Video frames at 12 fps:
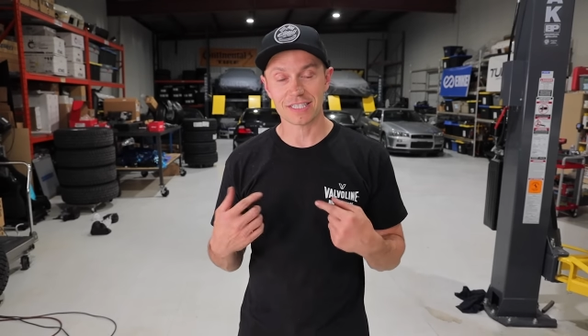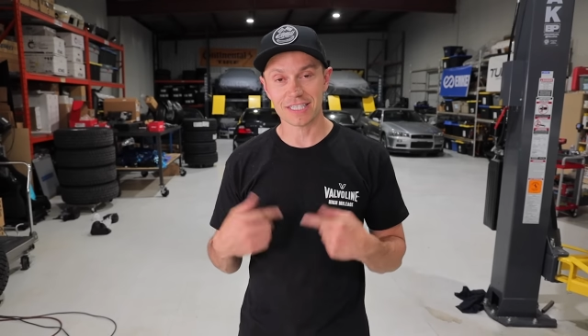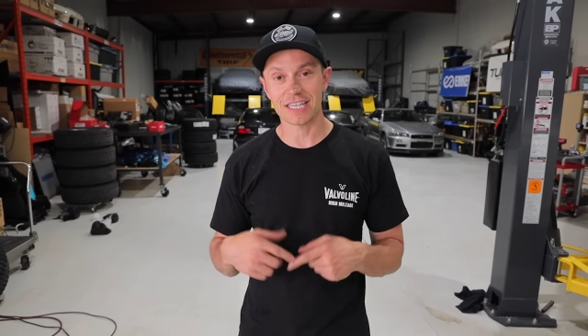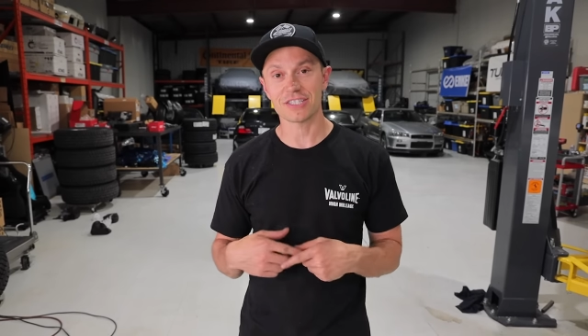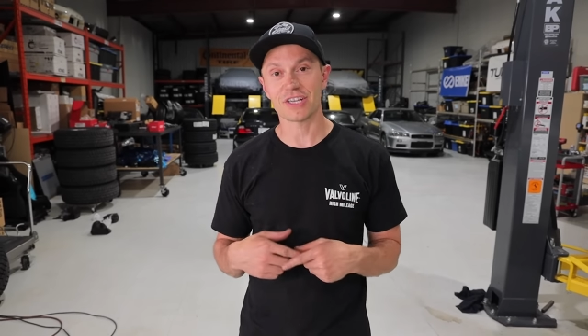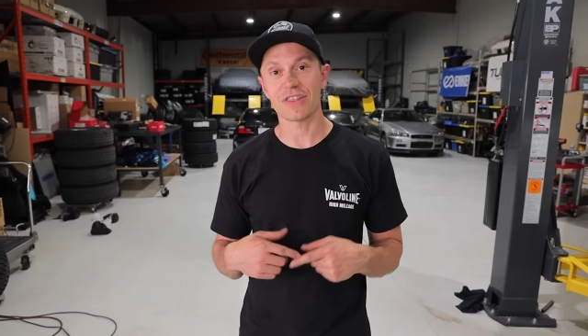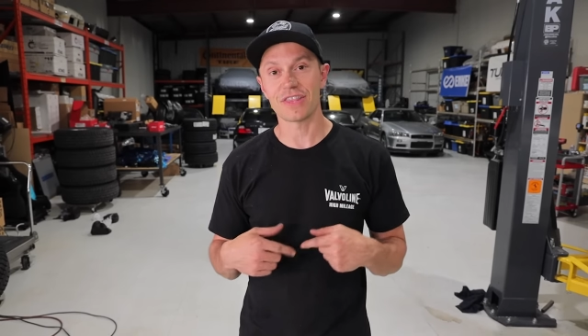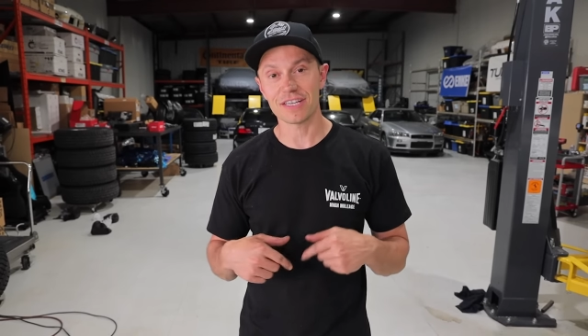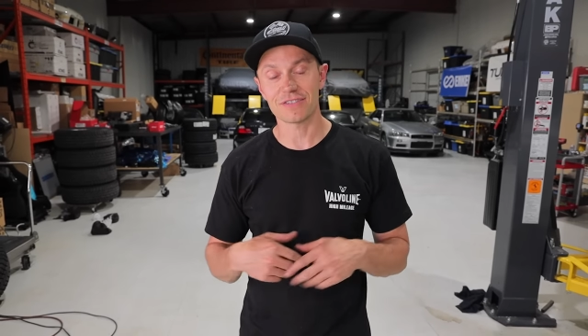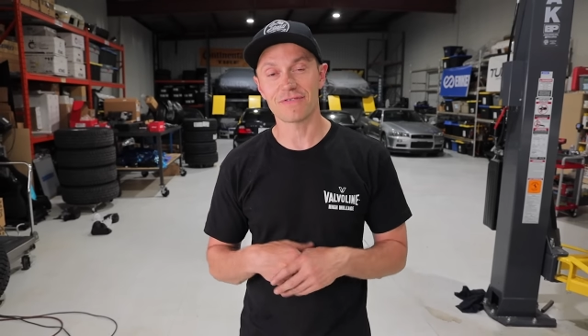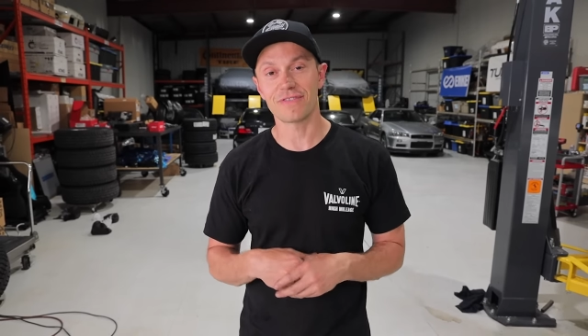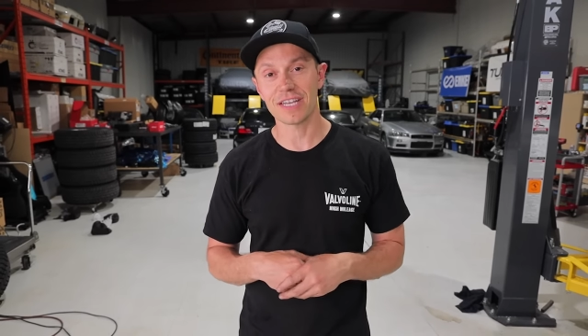since
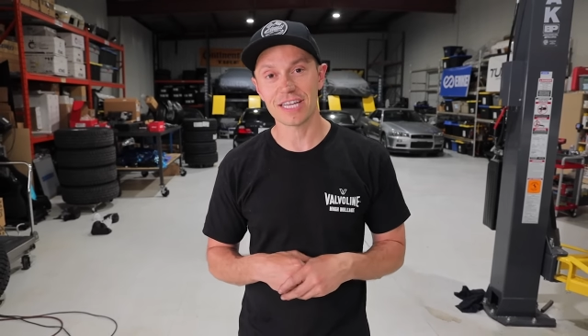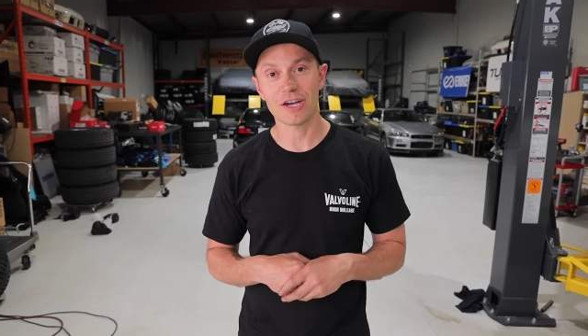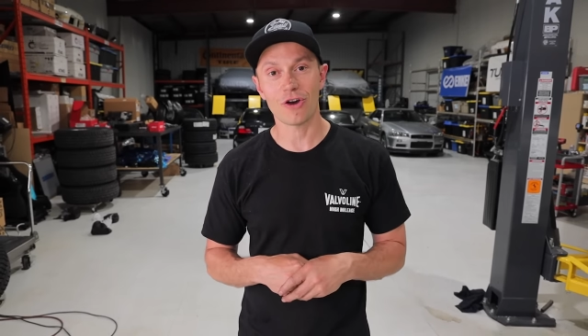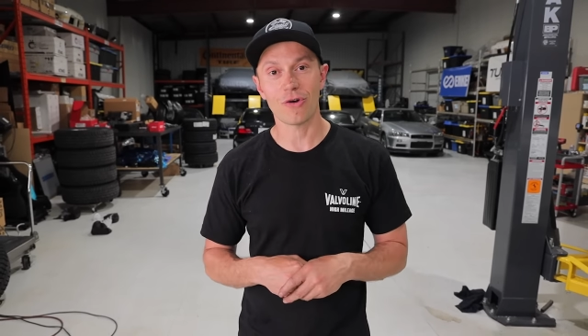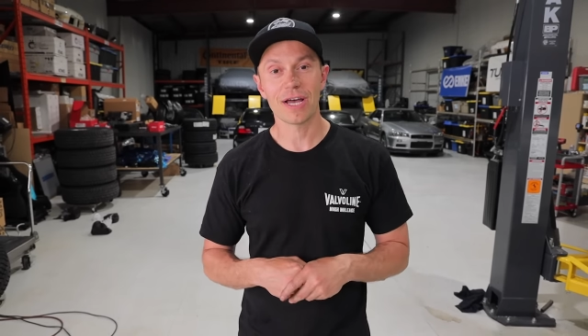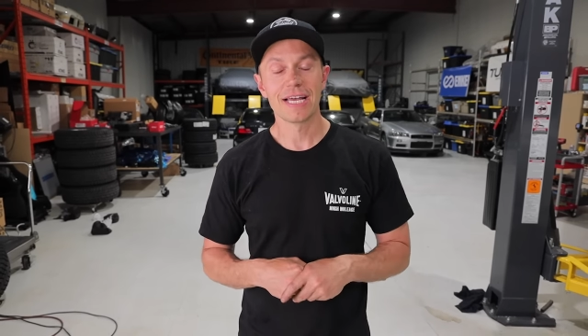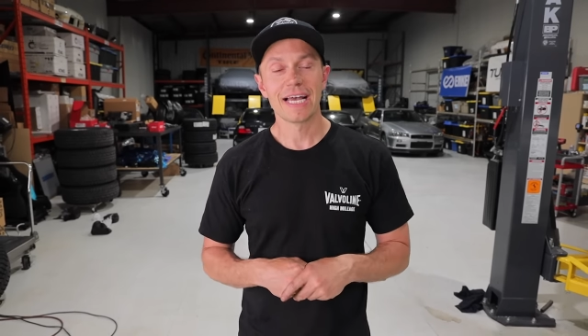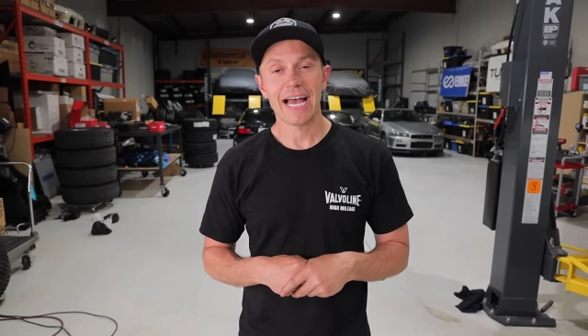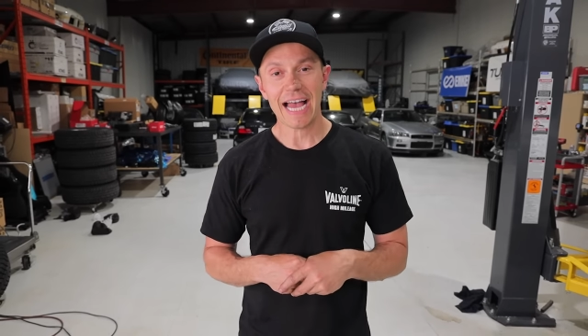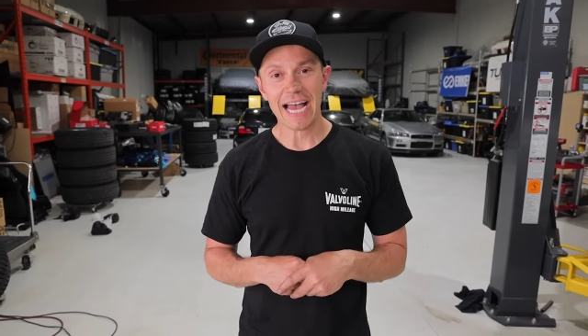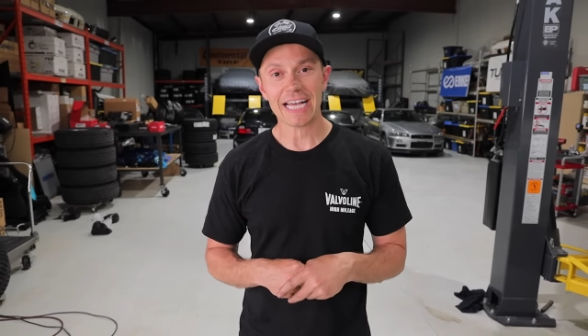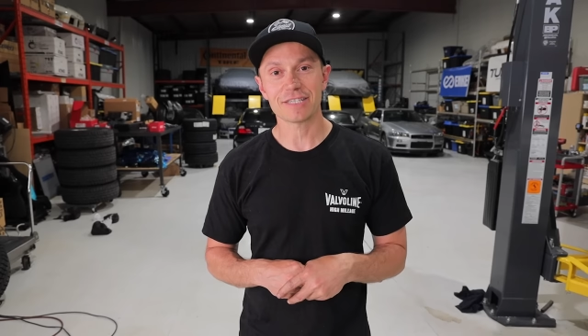this video
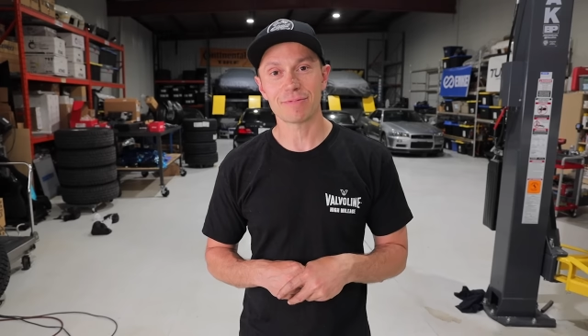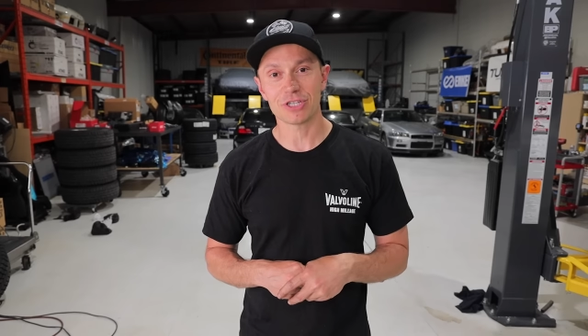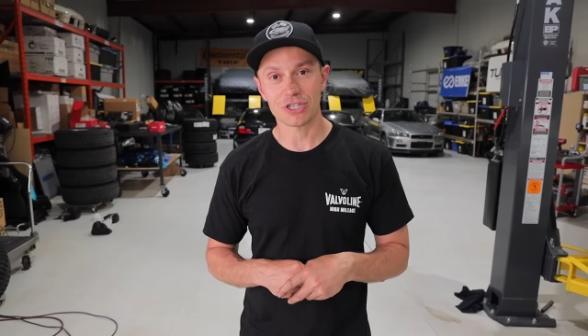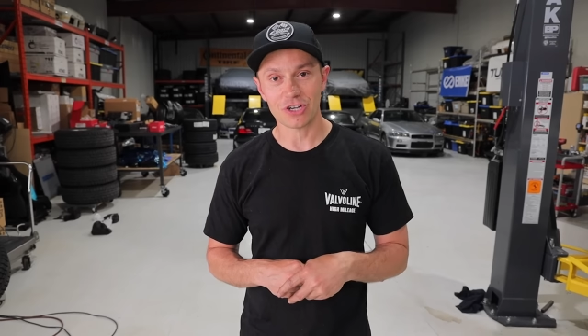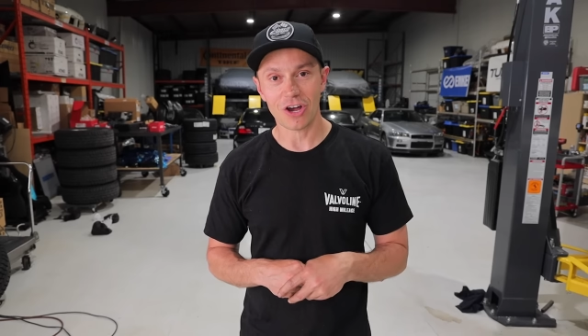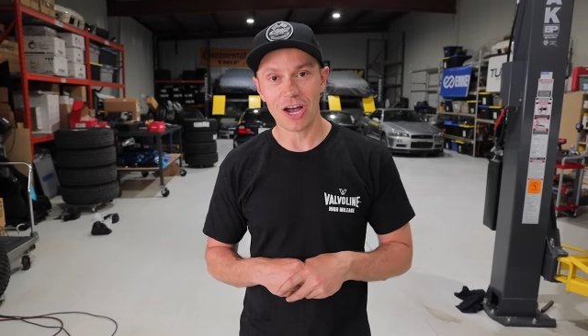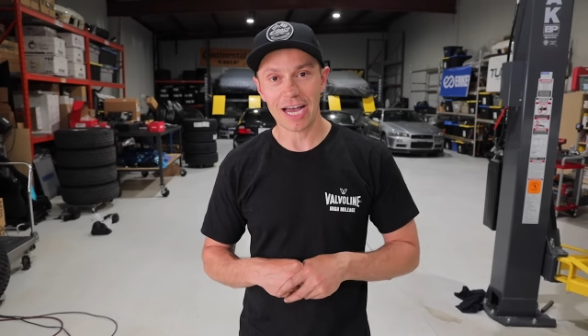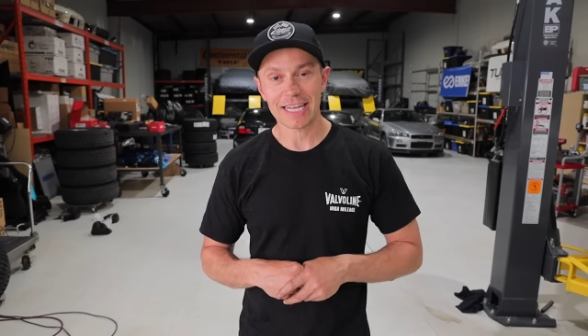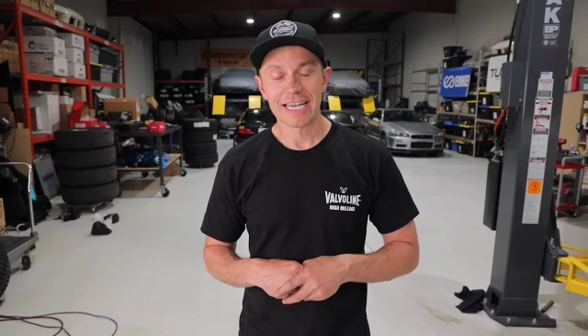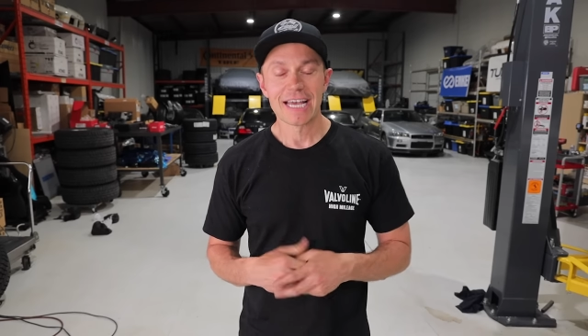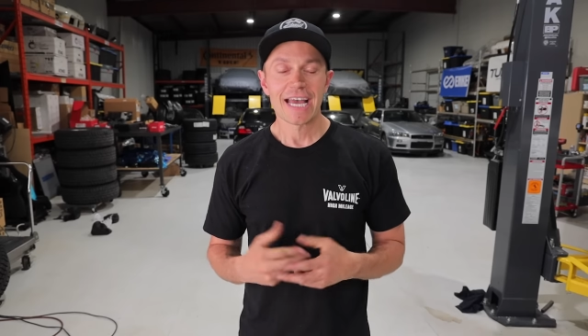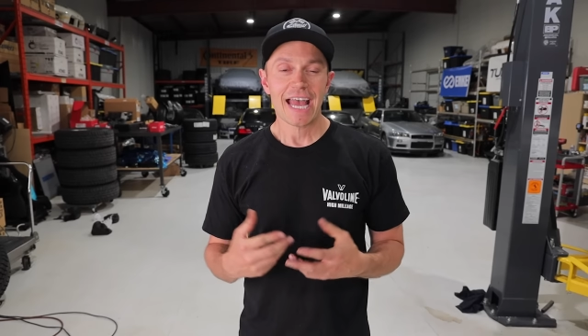has been shot